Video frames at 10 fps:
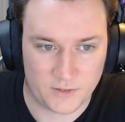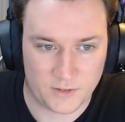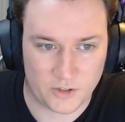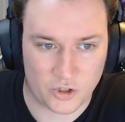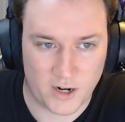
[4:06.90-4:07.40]

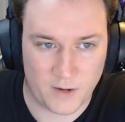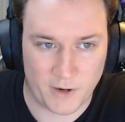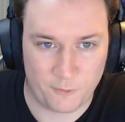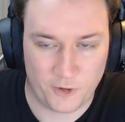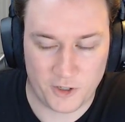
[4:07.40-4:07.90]
Trying to make
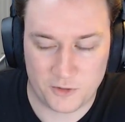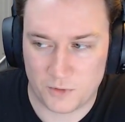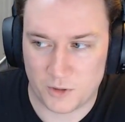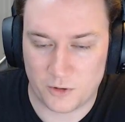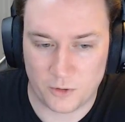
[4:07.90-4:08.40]
a fist with
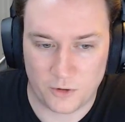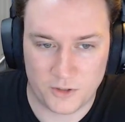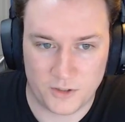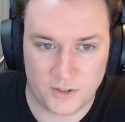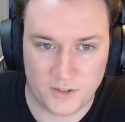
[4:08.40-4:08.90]
the
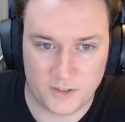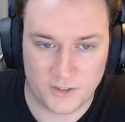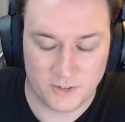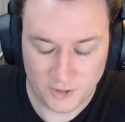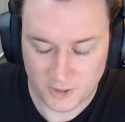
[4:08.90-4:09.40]
claws.
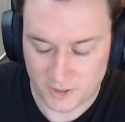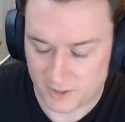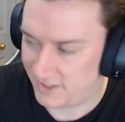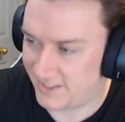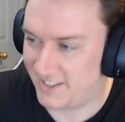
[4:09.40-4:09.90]

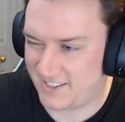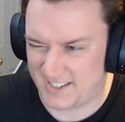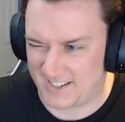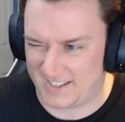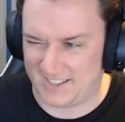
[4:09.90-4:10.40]
It looks
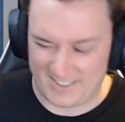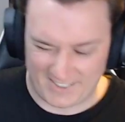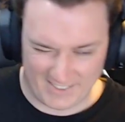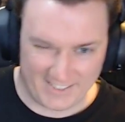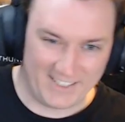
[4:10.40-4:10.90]
like
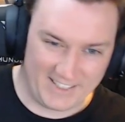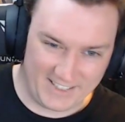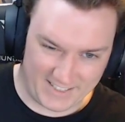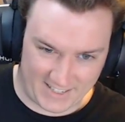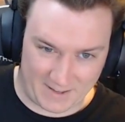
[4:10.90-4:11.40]

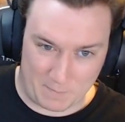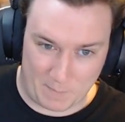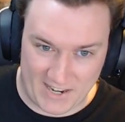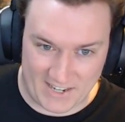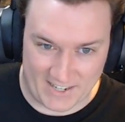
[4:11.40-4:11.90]
they're
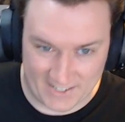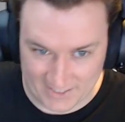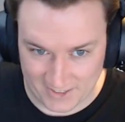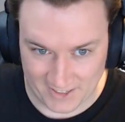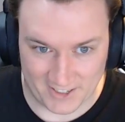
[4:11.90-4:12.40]
bending.
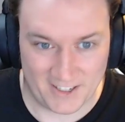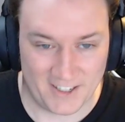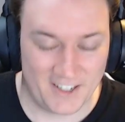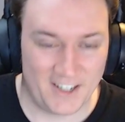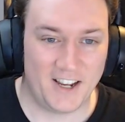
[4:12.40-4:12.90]

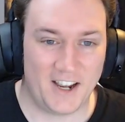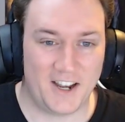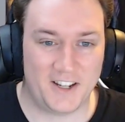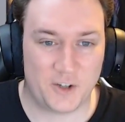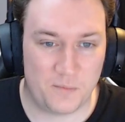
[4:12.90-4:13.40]

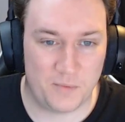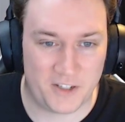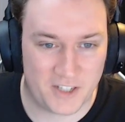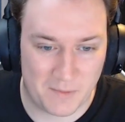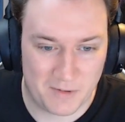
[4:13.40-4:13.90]
Don't be
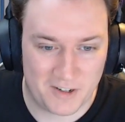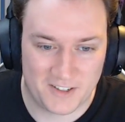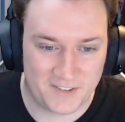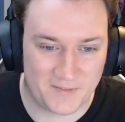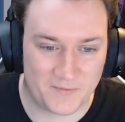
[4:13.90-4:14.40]
stubborn.
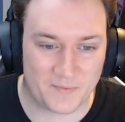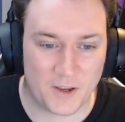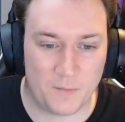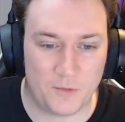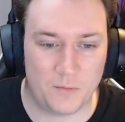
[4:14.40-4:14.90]

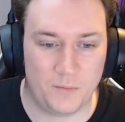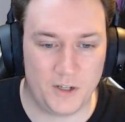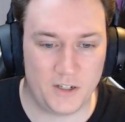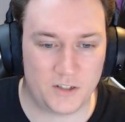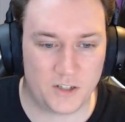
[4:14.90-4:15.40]
I'm not
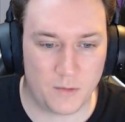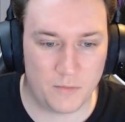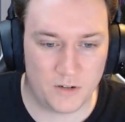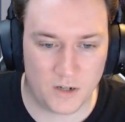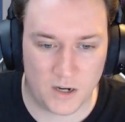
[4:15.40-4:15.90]
being
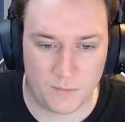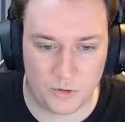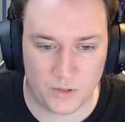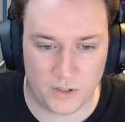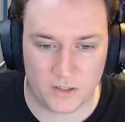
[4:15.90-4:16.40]
stubborn. I'm
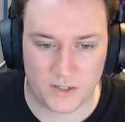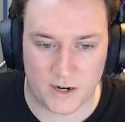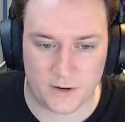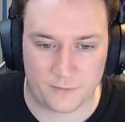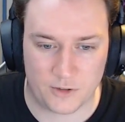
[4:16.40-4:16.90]
doing this out
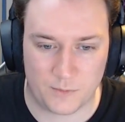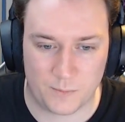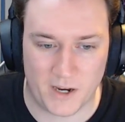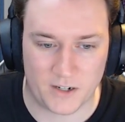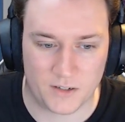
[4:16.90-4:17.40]
of
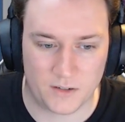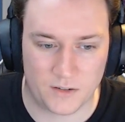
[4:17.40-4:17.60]
respect.